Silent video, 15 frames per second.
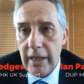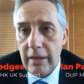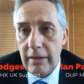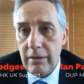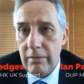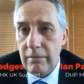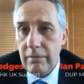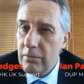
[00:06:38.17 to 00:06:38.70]
That
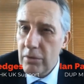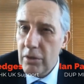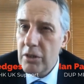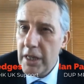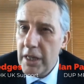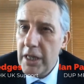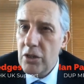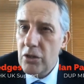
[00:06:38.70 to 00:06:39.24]

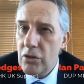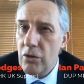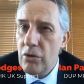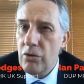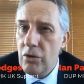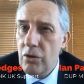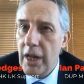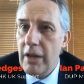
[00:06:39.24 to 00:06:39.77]
there's these two
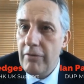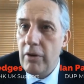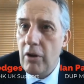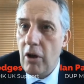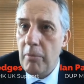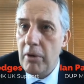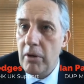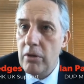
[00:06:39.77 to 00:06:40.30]
unique
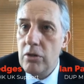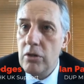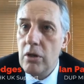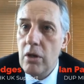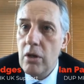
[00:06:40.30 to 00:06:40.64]
phenomena.